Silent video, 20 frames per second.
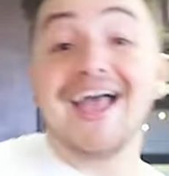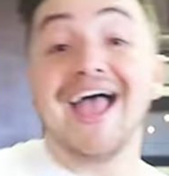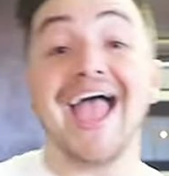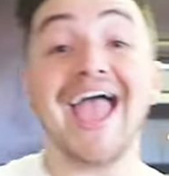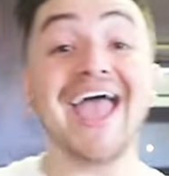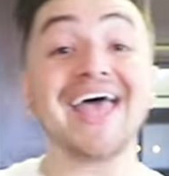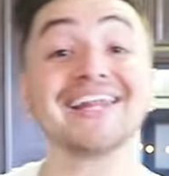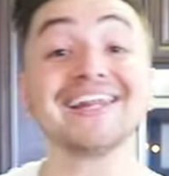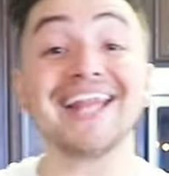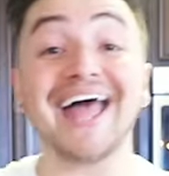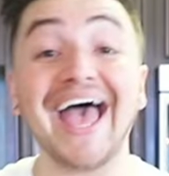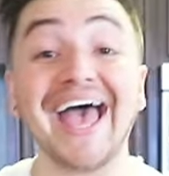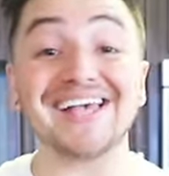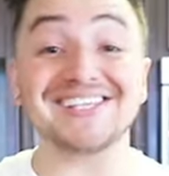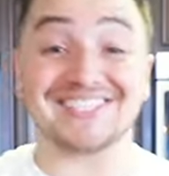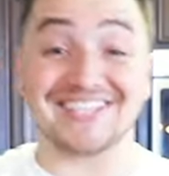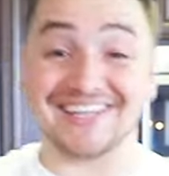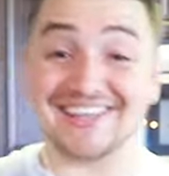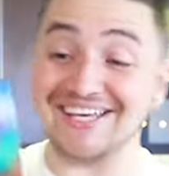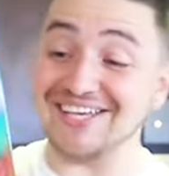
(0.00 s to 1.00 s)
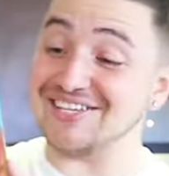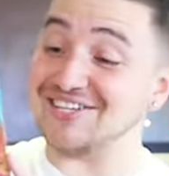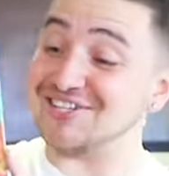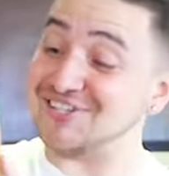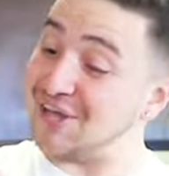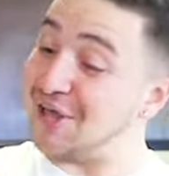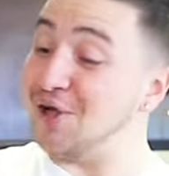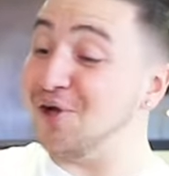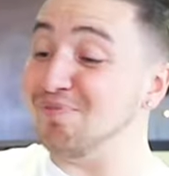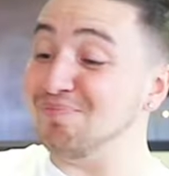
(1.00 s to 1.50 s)
And last, the
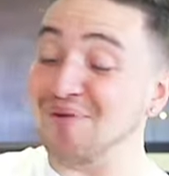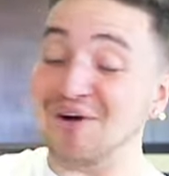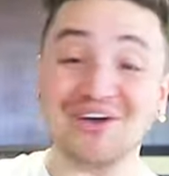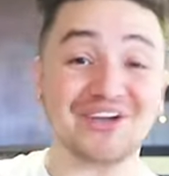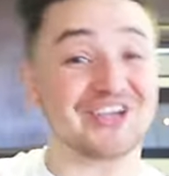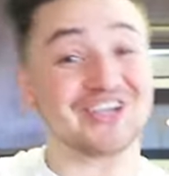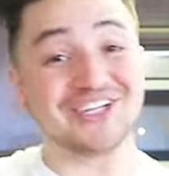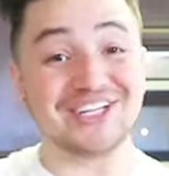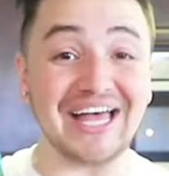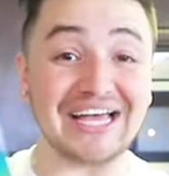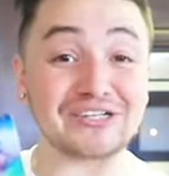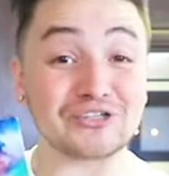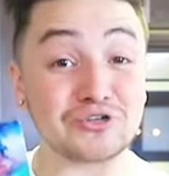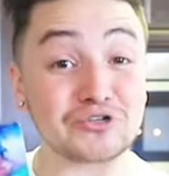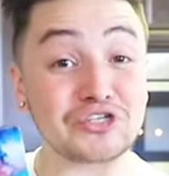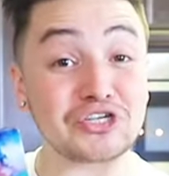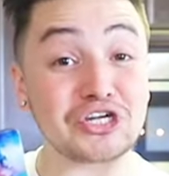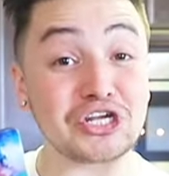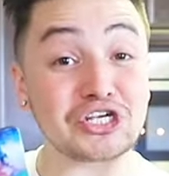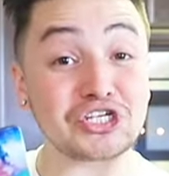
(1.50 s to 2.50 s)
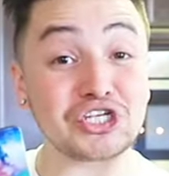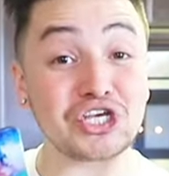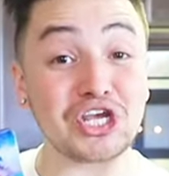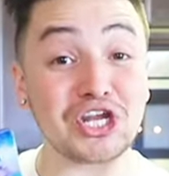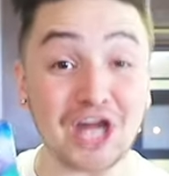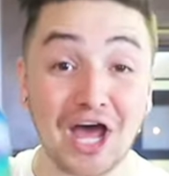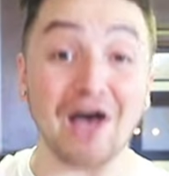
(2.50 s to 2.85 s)
Steelbook Collector's Edition